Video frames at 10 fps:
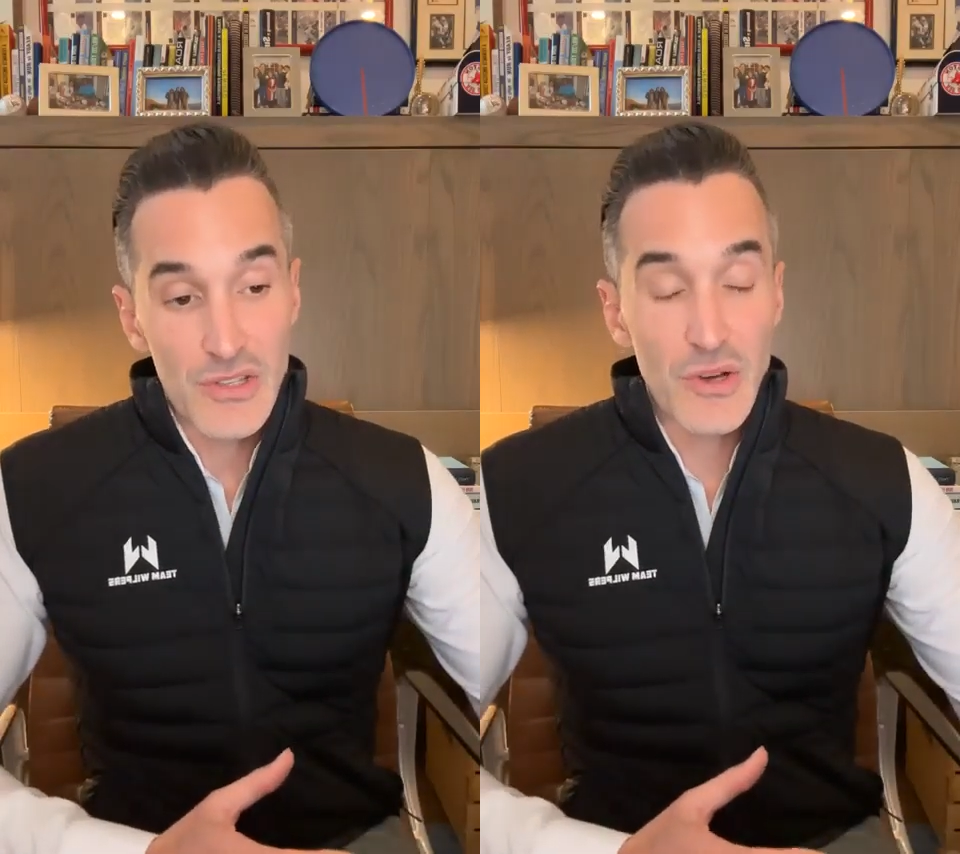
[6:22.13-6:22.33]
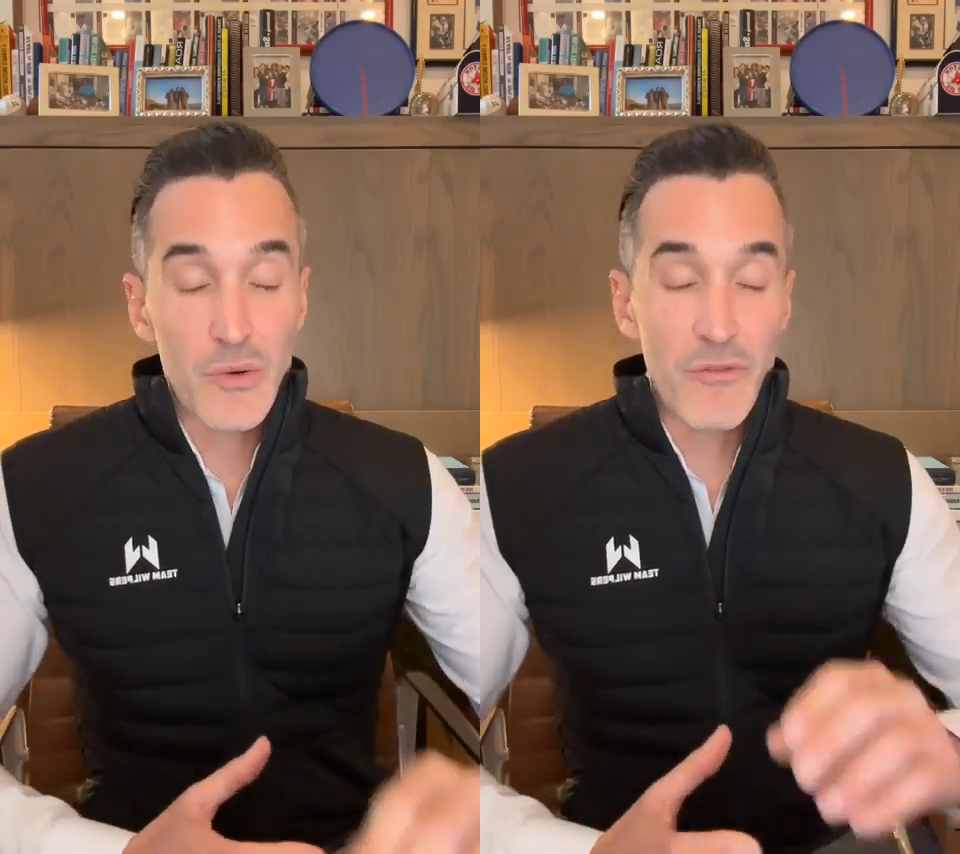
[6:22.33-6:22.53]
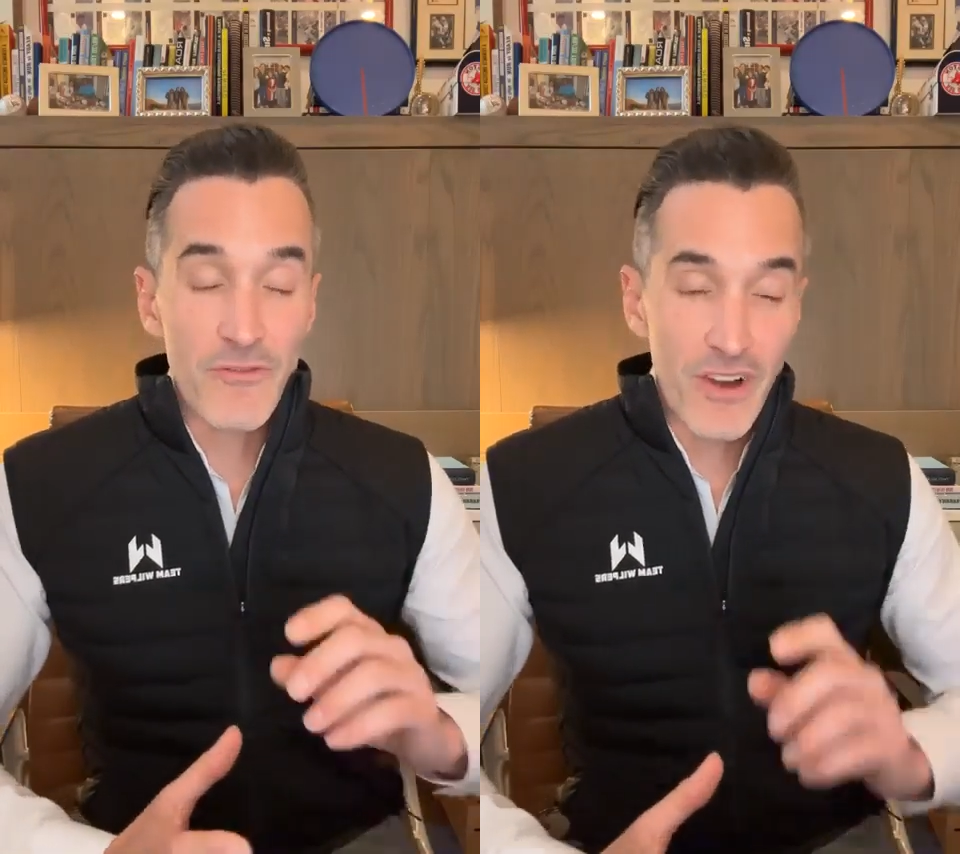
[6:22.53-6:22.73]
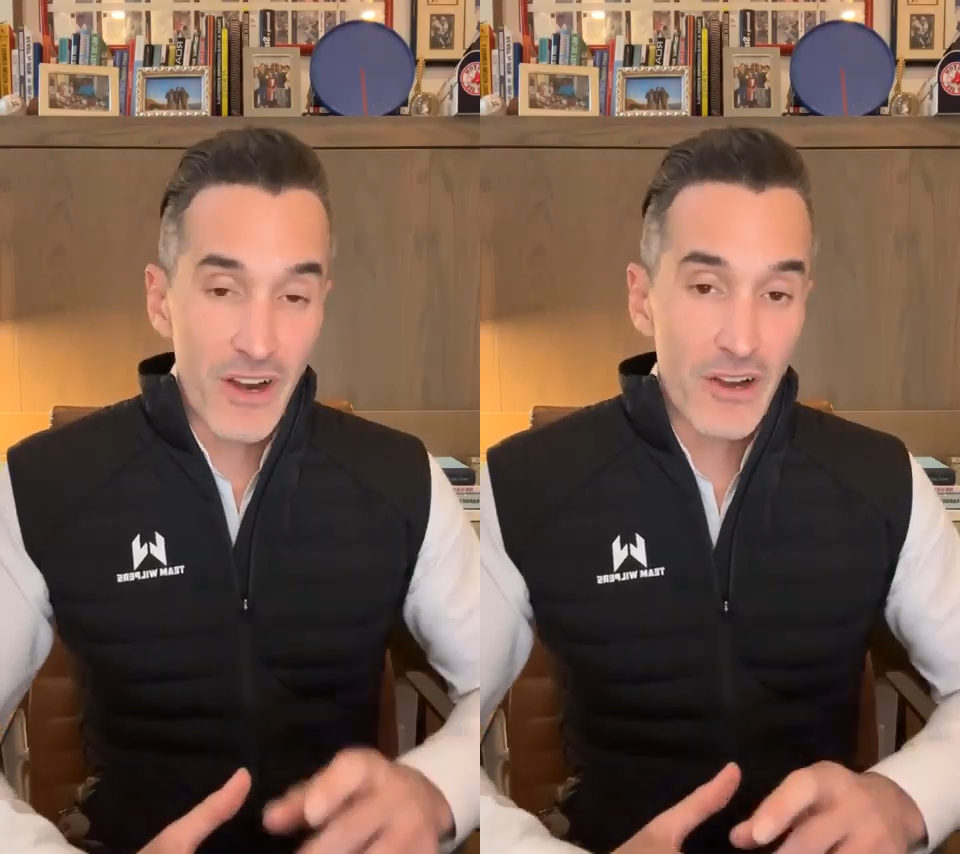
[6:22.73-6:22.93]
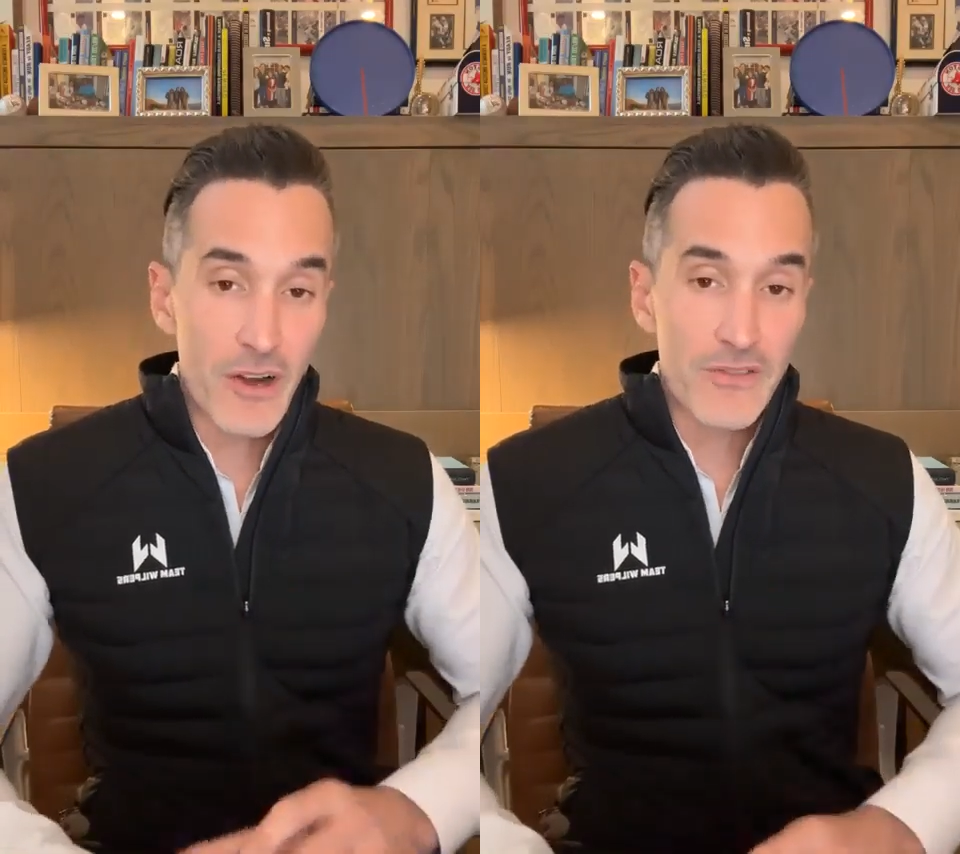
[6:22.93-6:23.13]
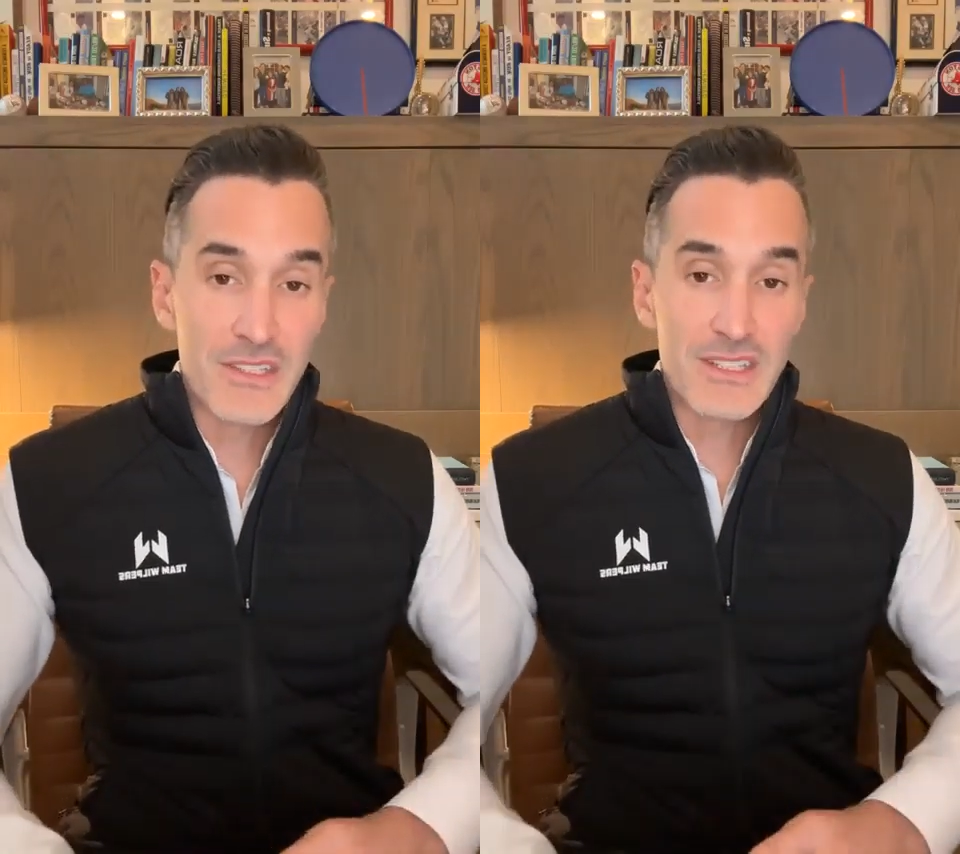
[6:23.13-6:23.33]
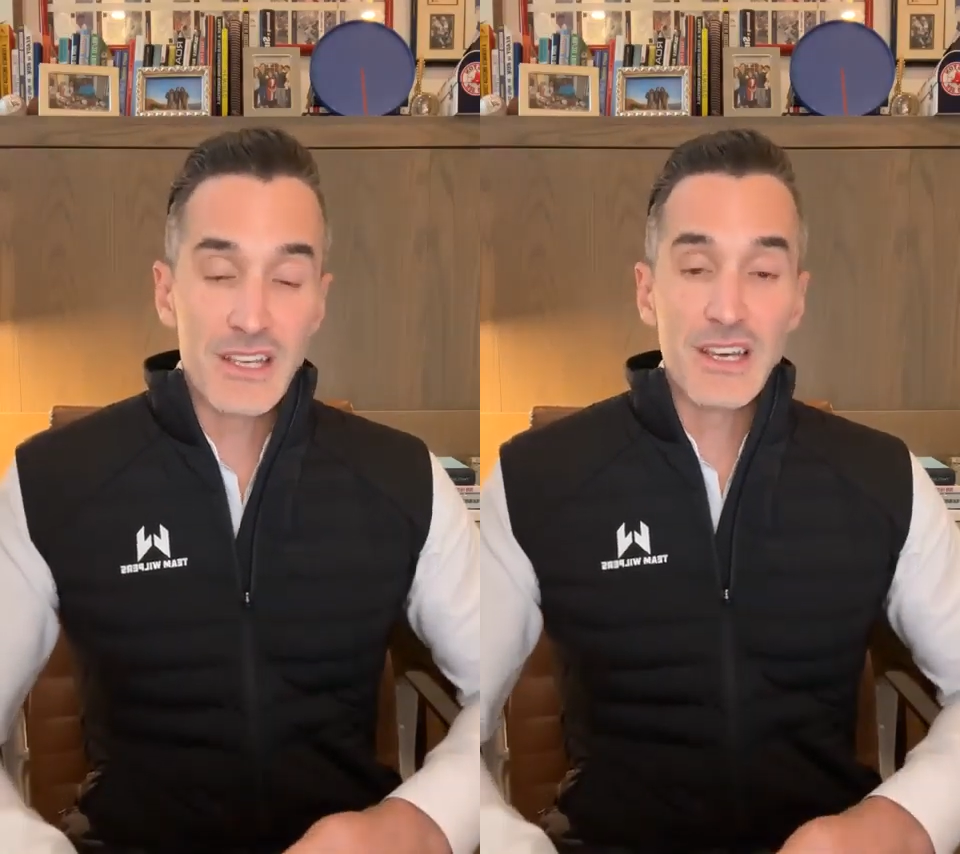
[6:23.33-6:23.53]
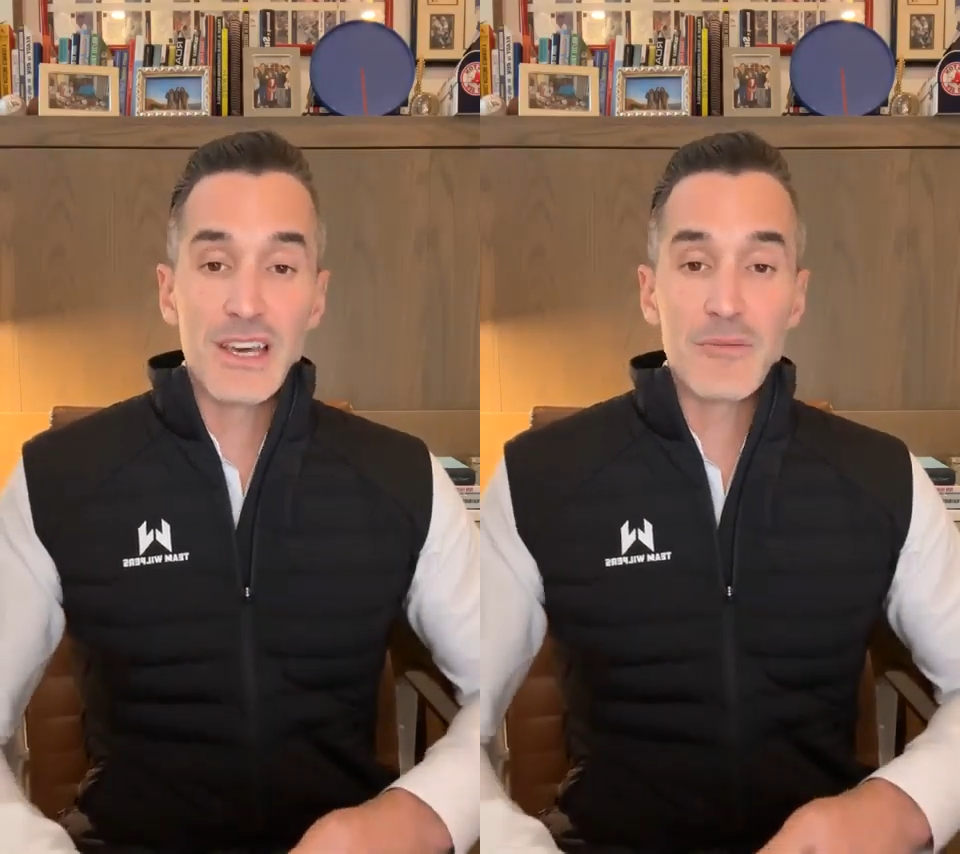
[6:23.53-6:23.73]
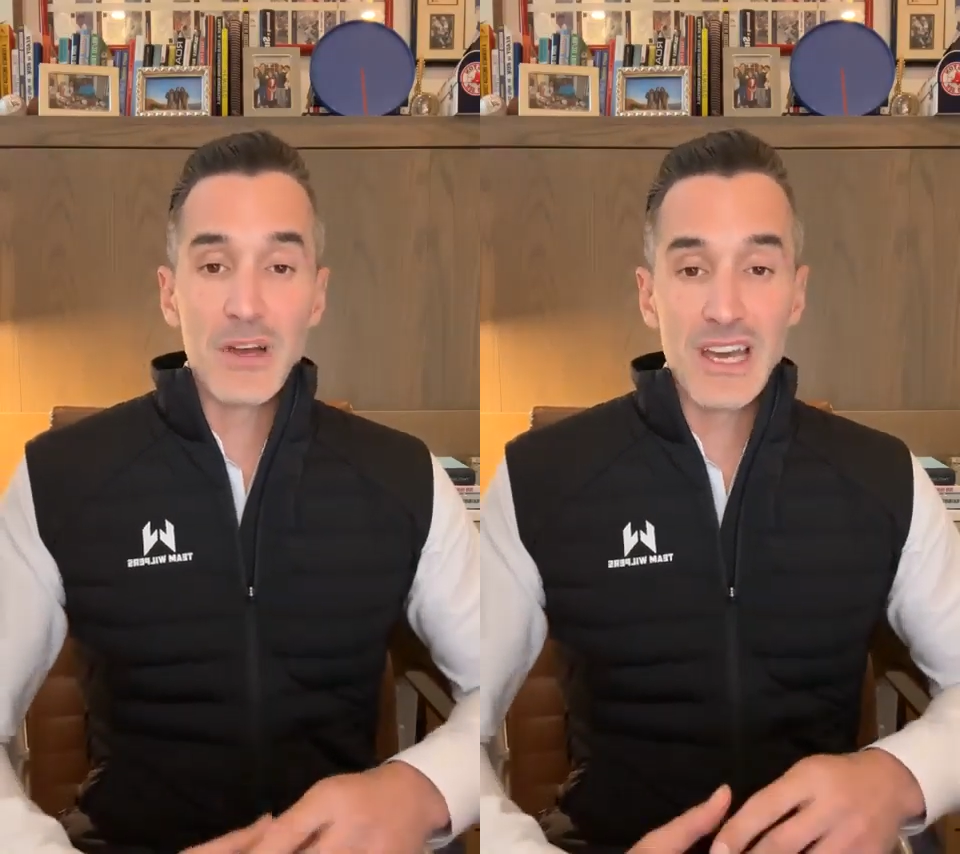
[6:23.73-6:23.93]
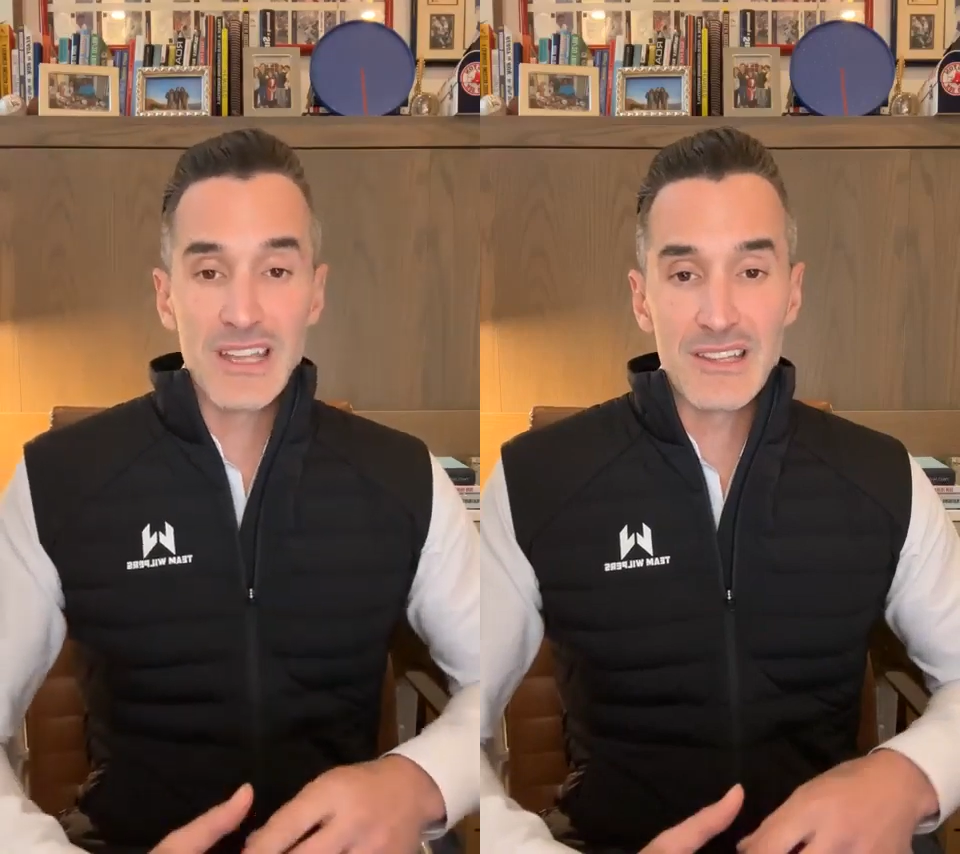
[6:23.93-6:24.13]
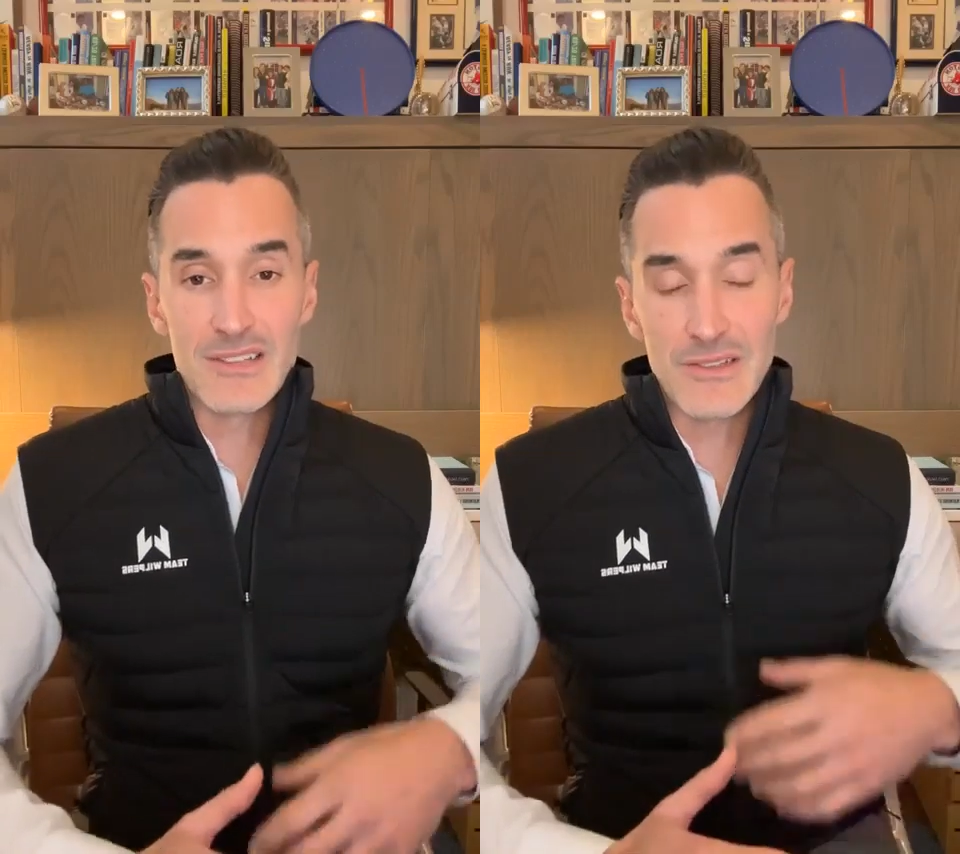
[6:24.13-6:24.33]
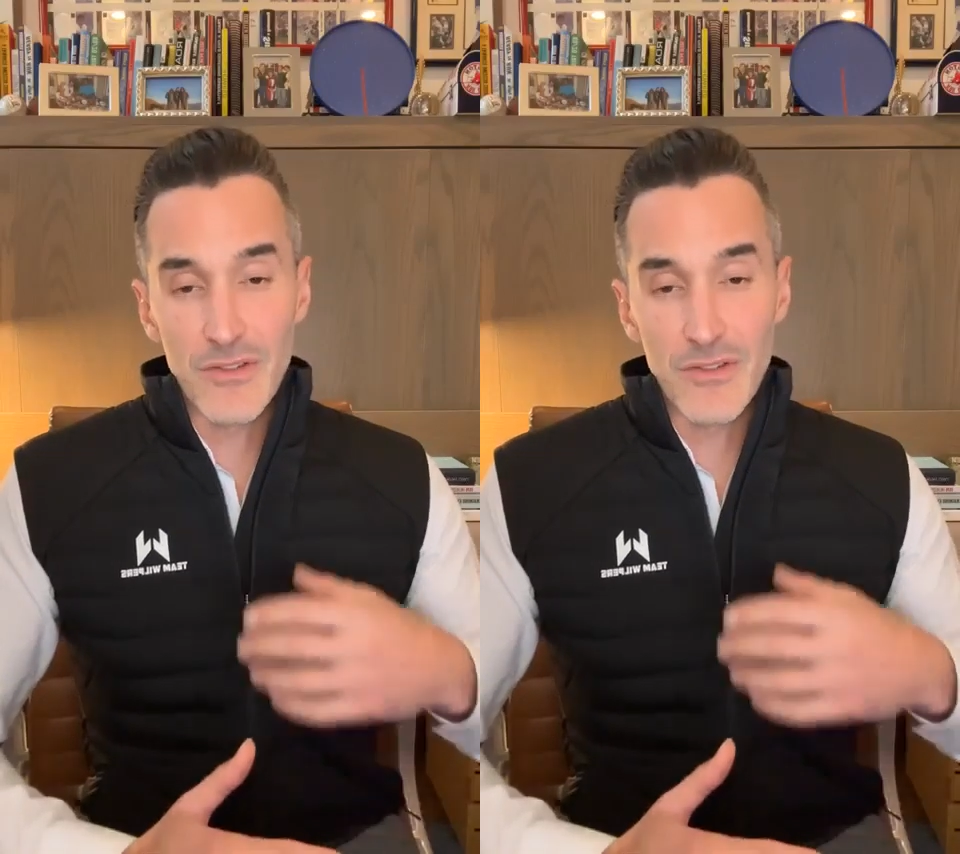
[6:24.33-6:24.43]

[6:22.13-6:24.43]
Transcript: So I will very often tell my athletes,